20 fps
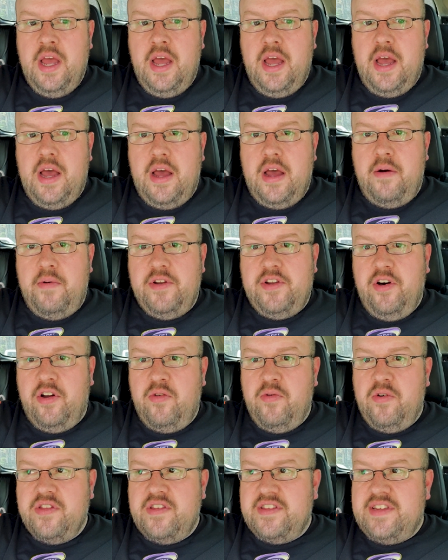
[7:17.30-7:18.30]
Uh, we told
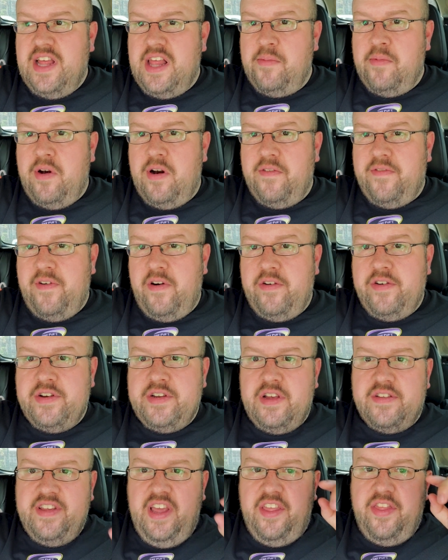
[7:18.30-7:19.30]
her we want the salad bar at
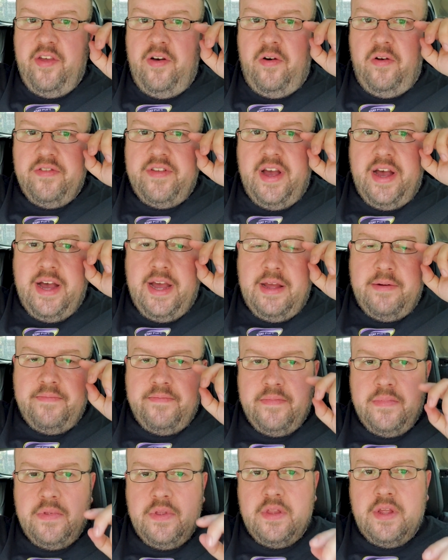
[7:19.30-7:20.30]
first. I was eating the whole time.
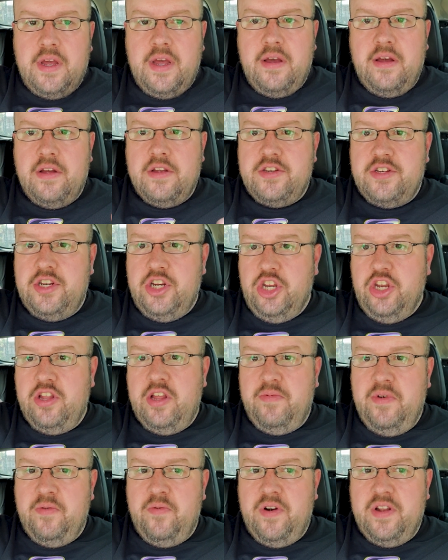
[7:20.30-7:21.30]
Uh, she knew
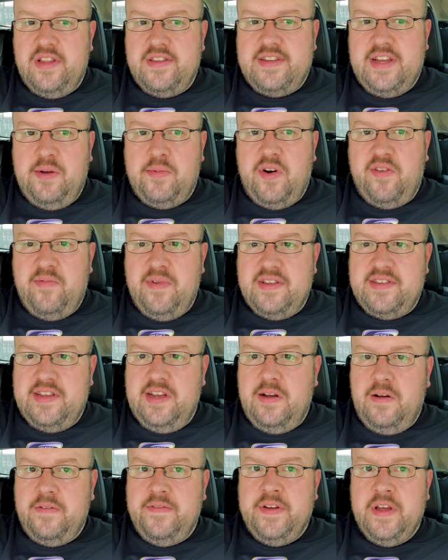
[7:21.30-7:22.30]
that we wanted the salad bar for
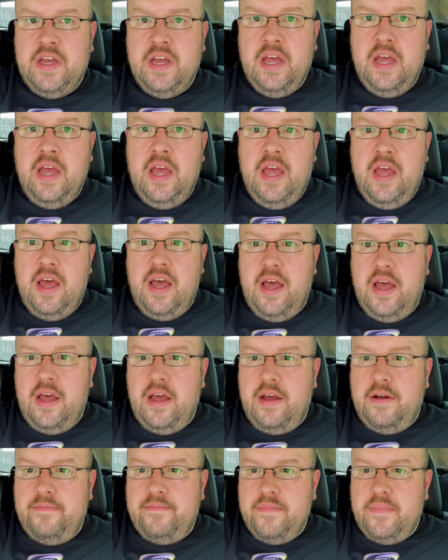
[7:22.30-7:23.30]
myself,
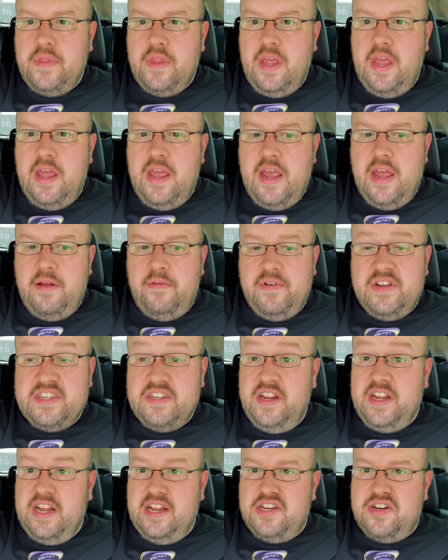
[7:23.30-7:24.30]
um, and we
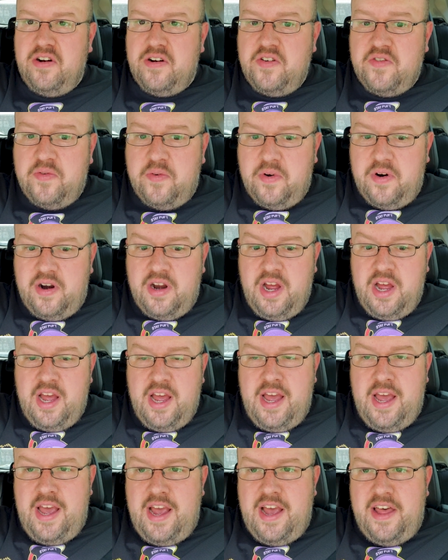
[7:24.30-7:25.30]
still didn't get charged for it.
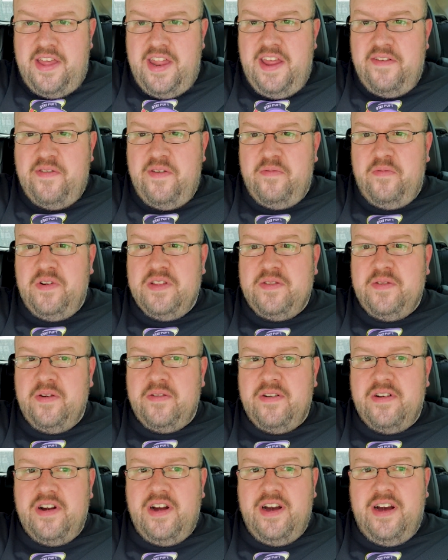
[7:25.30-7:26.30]
And then even once we
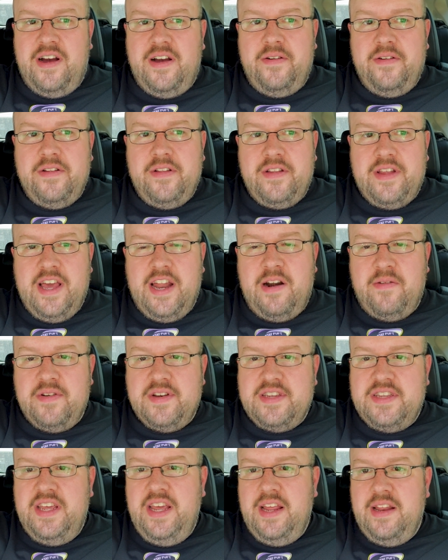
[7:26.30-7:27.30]
were uh, got our
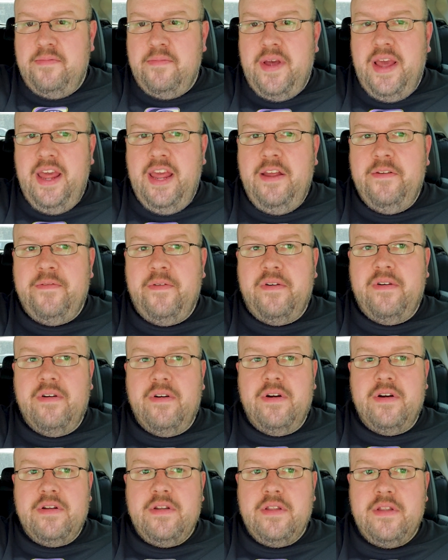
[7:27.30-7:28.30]
receipt and paying
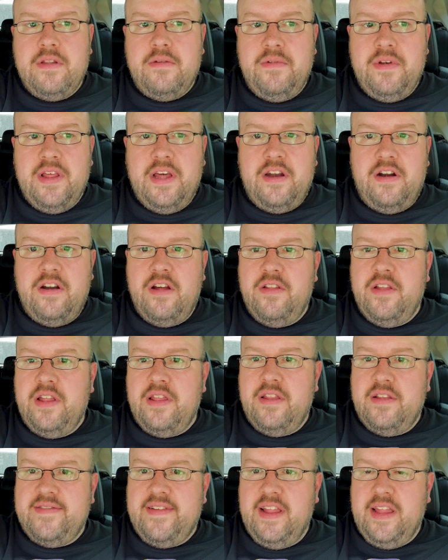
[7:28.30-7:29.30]
for it, we let her know
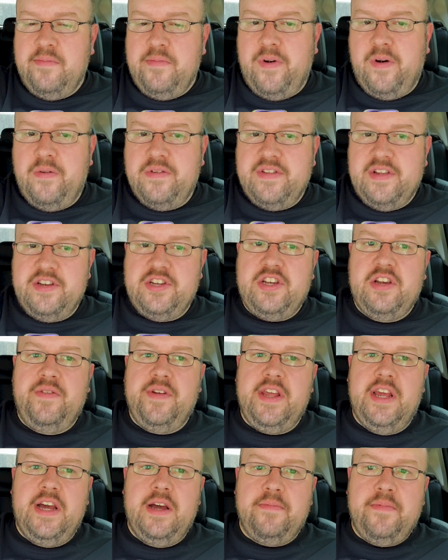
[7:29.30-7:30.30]
that the salad bar wasn't
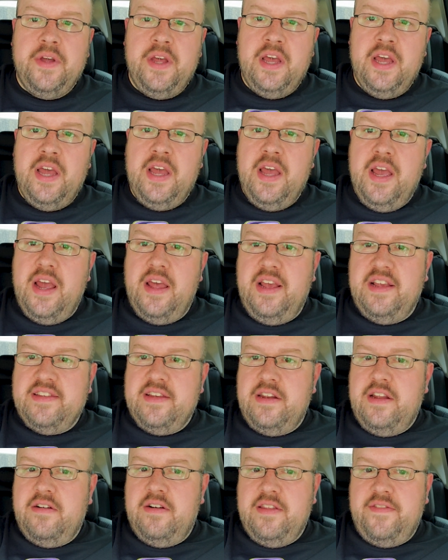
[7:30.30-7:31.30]
showing up. They
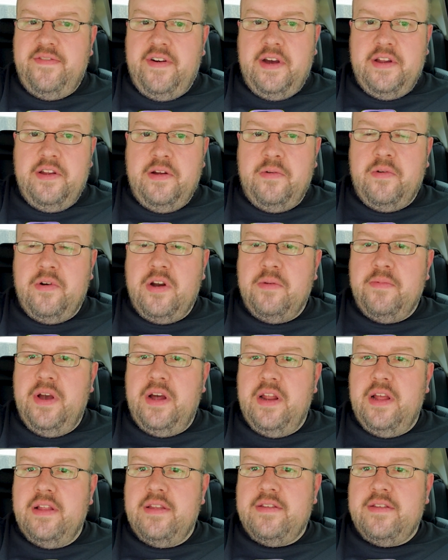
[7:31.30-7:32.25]
said, no, it's fine. Don't worry about it.